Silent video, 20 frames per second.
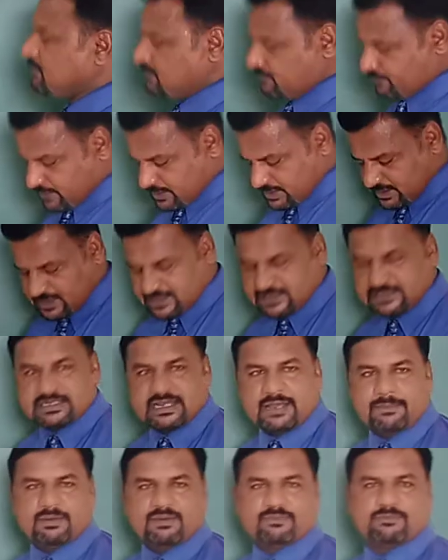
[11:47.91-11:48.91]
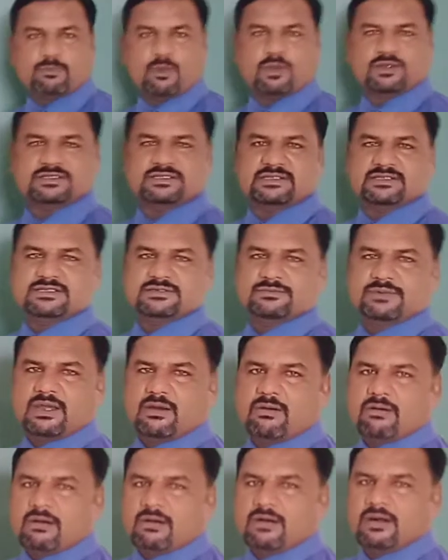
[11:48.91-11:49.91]
For this type of process we
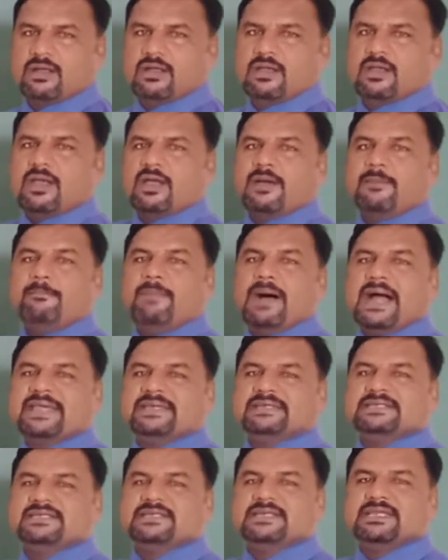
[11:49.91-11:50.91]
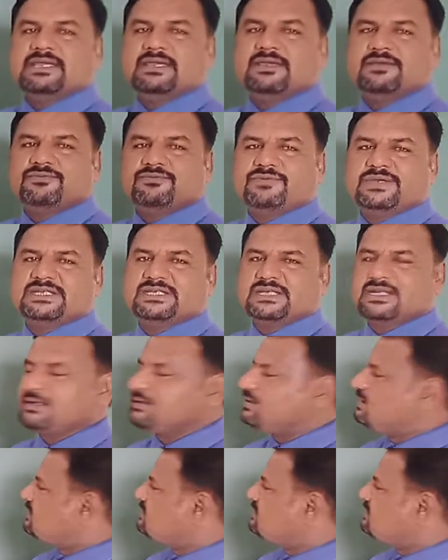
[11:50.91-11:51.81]
call binary fission.